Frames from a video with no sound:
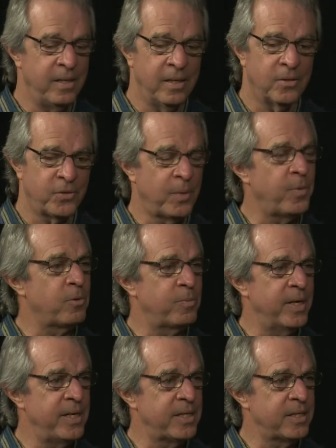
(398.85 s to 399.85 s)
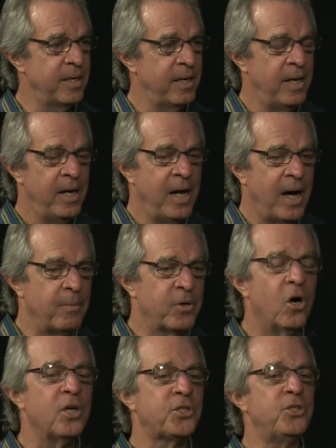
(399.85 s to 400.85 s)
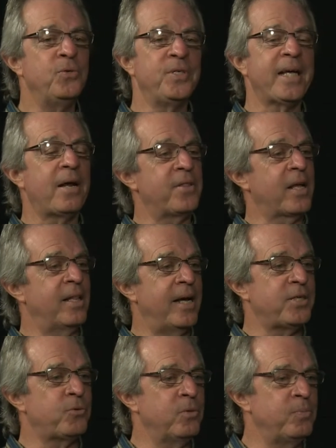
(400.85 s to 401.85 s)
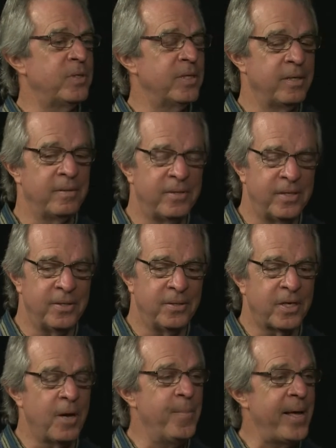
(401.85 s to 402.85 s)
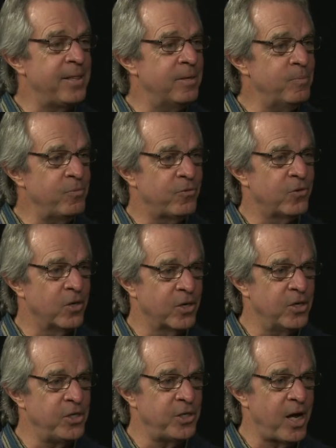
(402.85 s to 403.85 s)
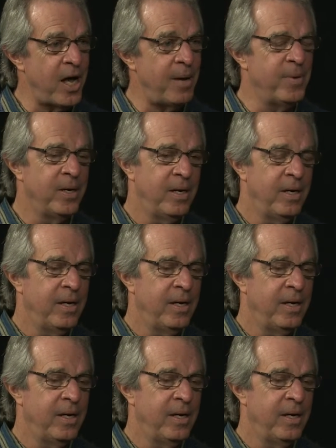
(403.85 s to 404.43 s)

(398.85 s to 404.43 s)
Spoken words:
you know, some other place. I would call students out of the classroom to commend them for a good job.